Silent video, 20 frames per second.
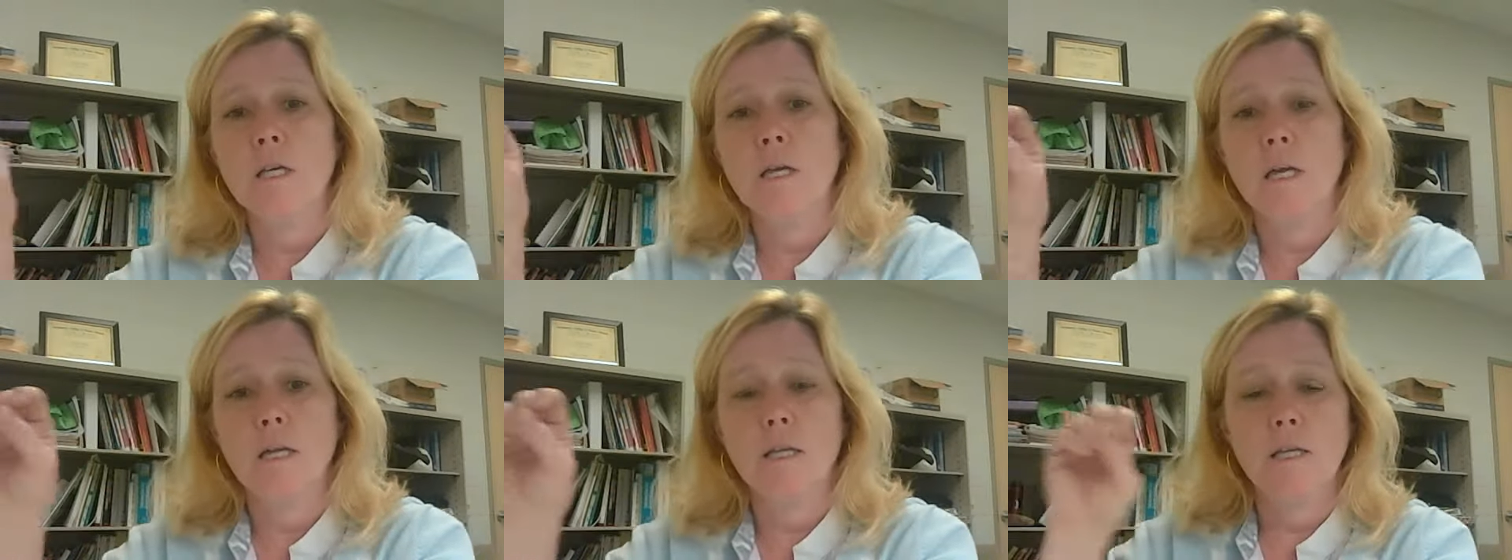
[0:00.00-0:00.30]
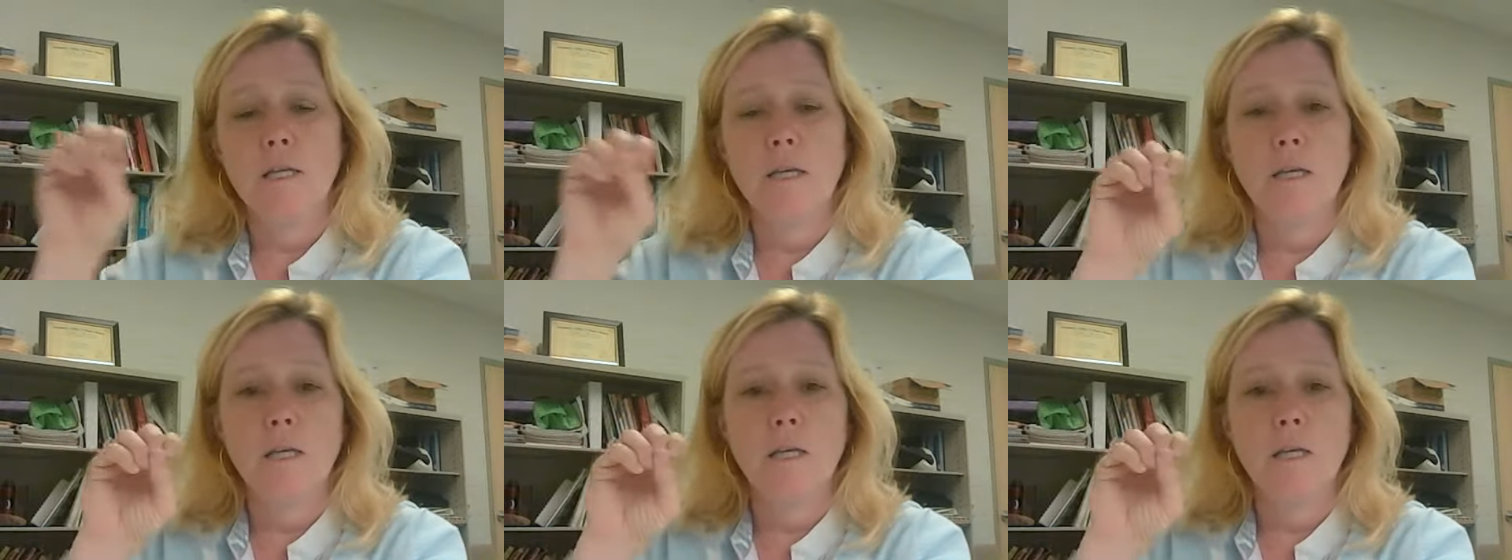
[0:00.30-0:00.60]

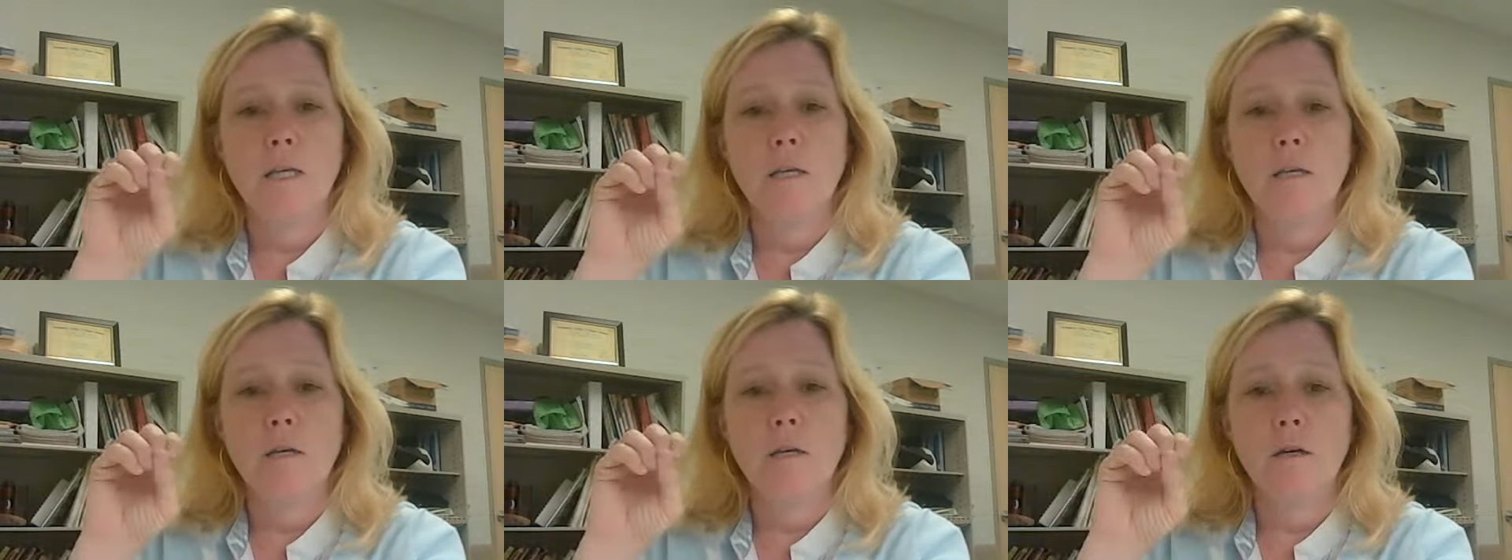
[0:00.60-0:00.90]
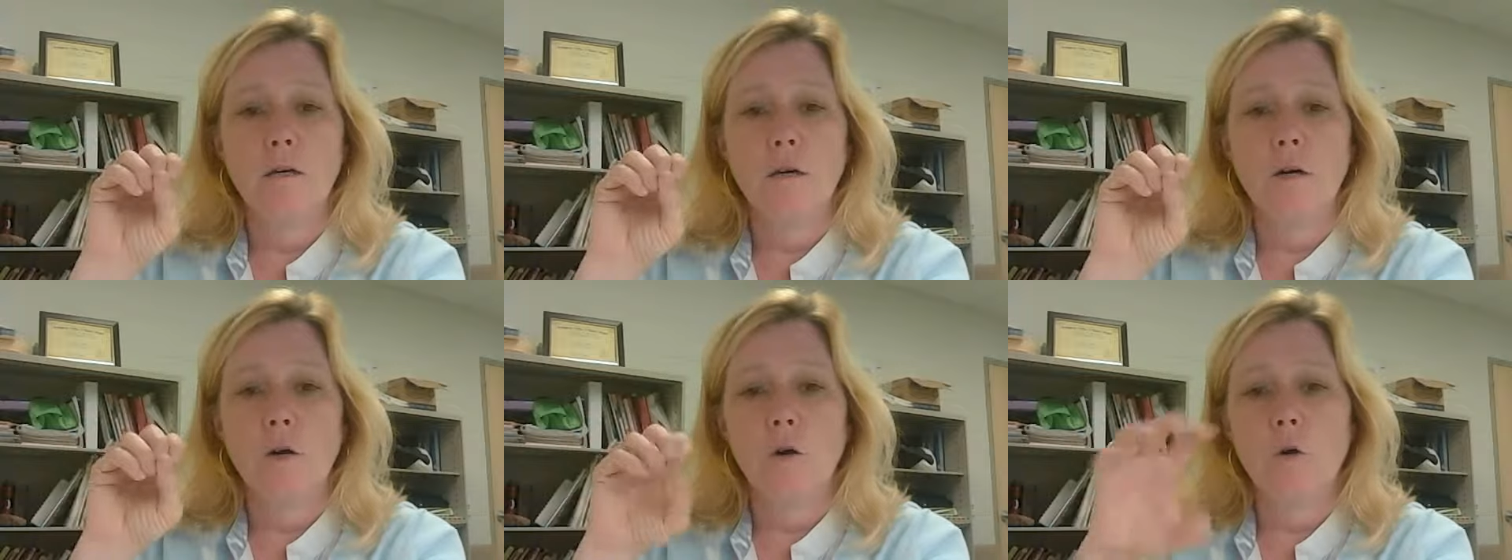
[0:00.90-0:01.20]
and then
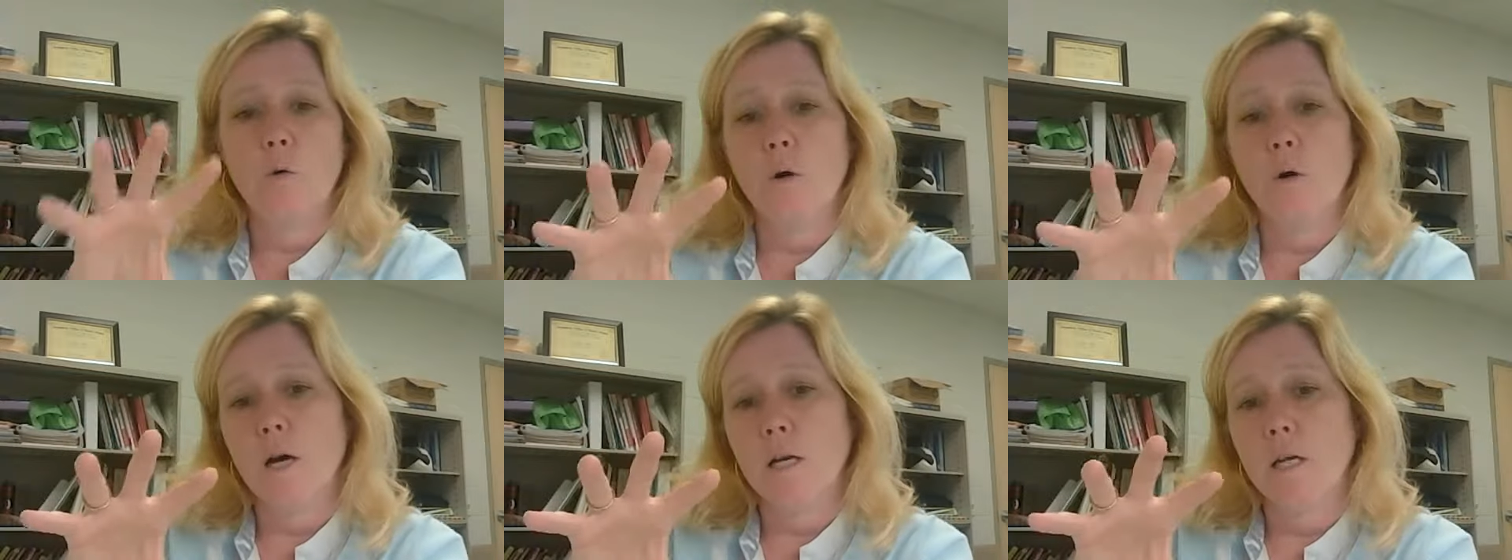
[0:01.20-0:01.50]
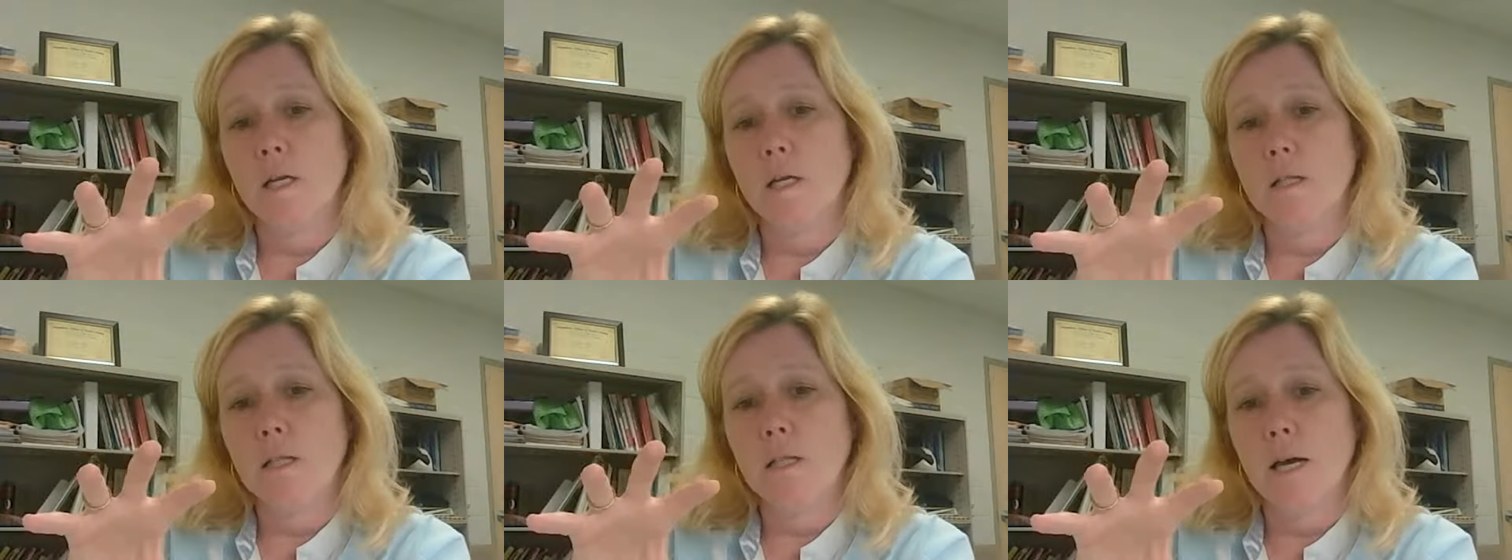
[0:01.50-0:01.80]

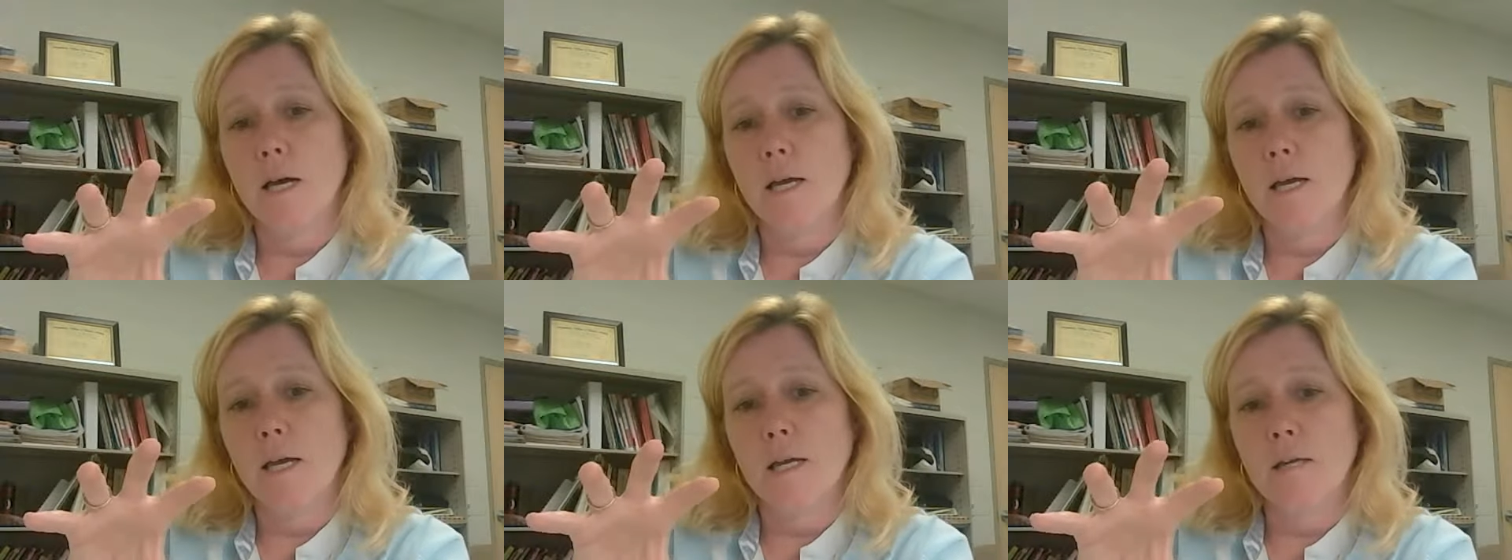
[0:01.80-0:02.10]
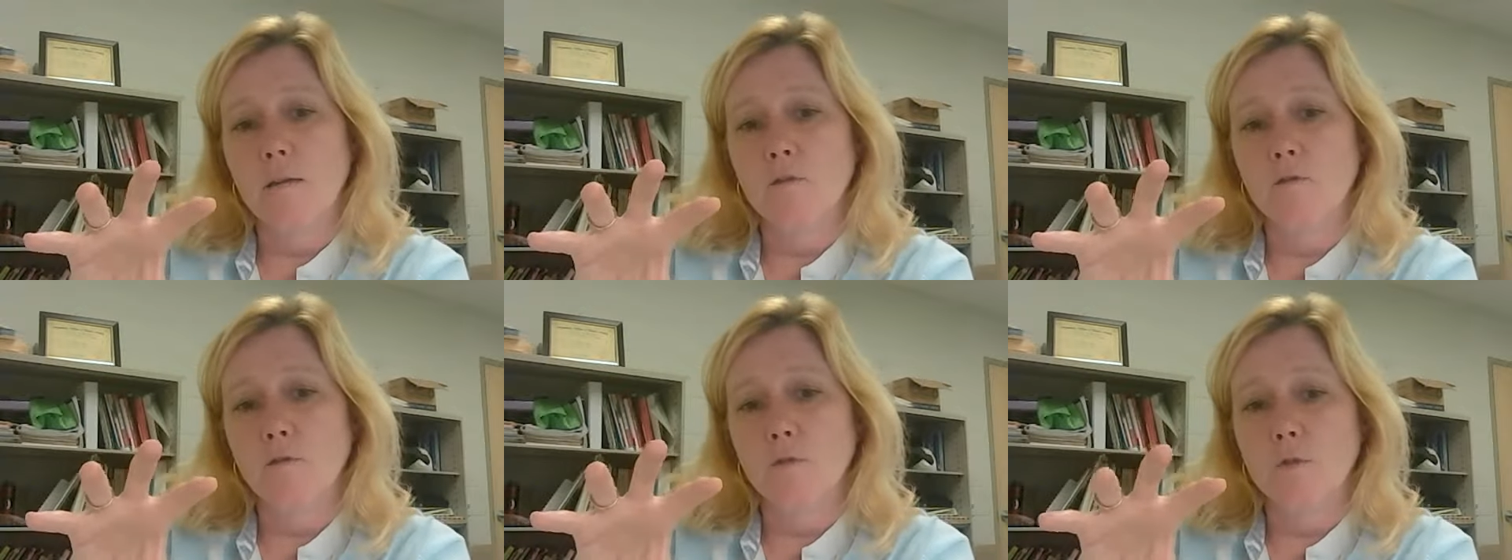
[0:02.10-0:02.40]
aquatic
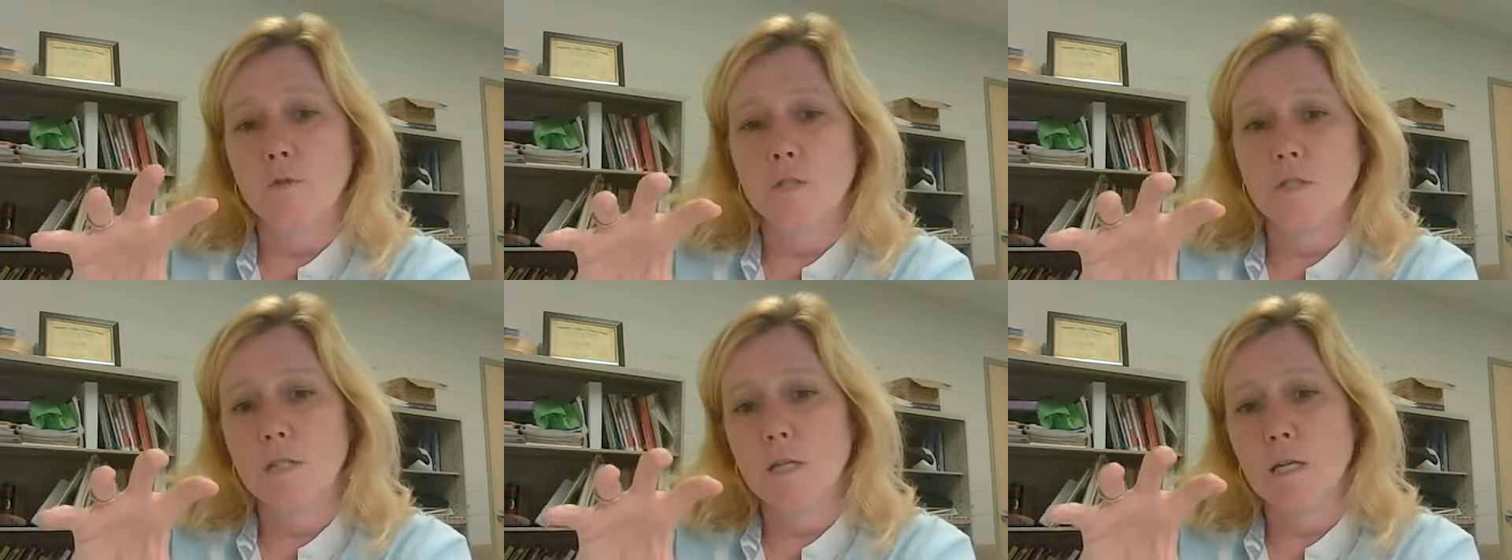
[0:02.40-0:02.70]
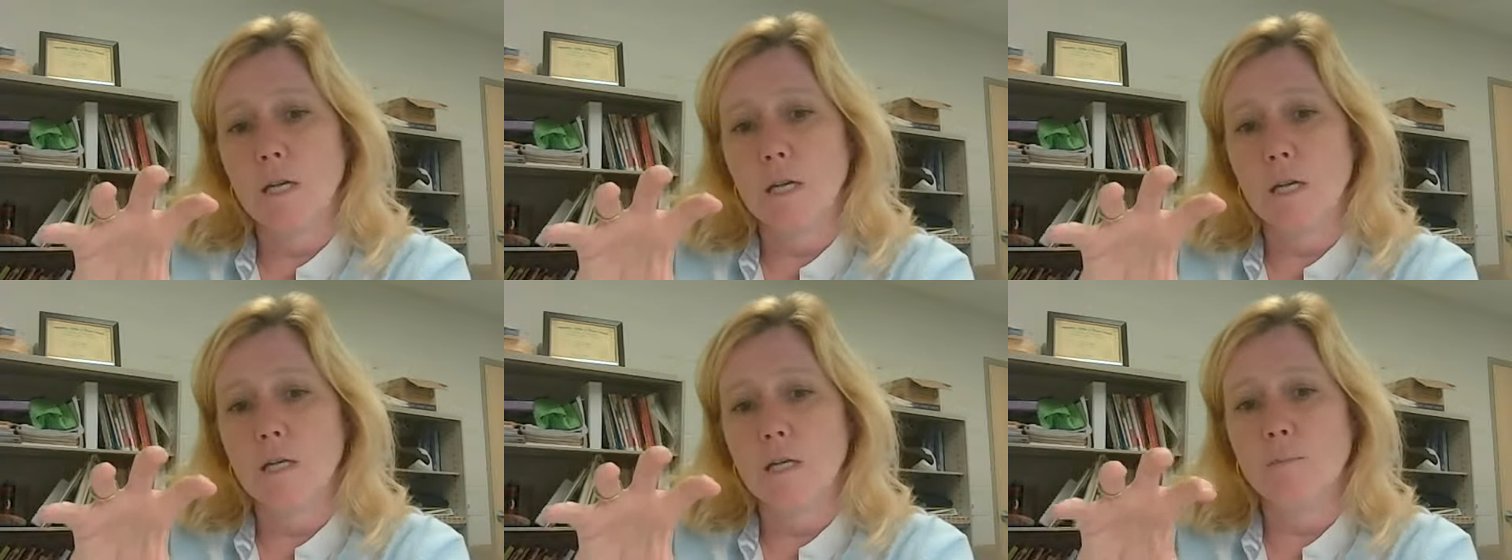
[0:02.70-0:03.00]
life or
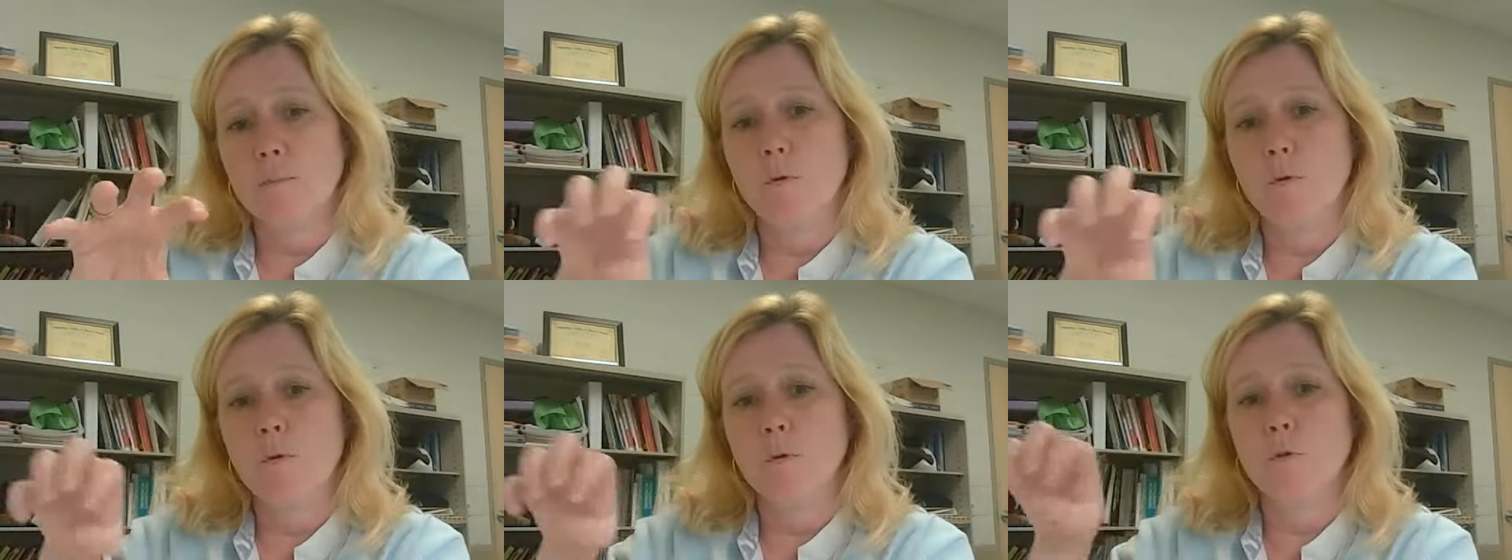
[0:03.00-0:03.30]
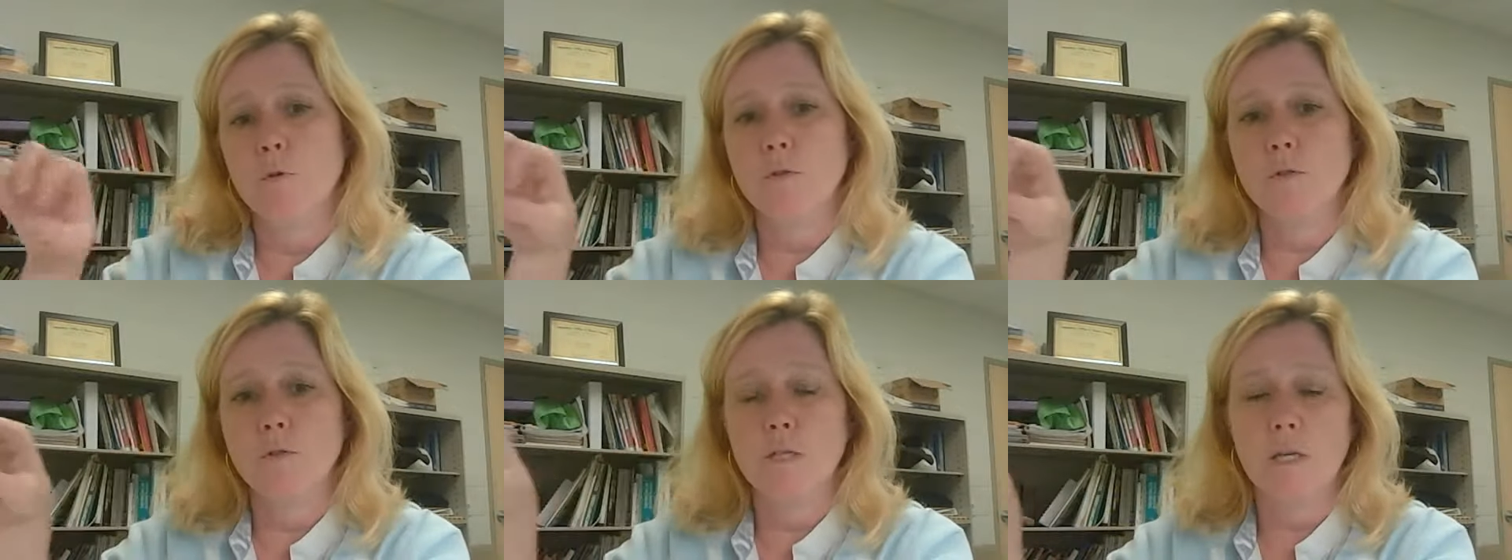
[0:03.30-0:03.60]
sea
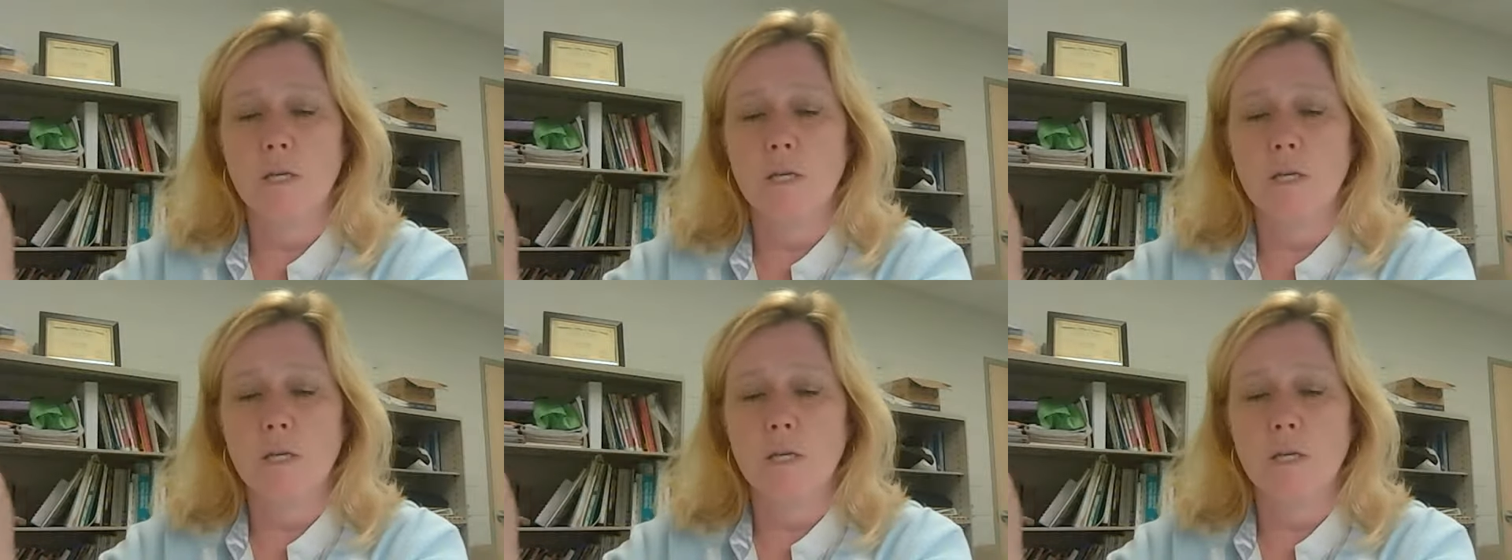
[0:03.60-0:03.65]
animals,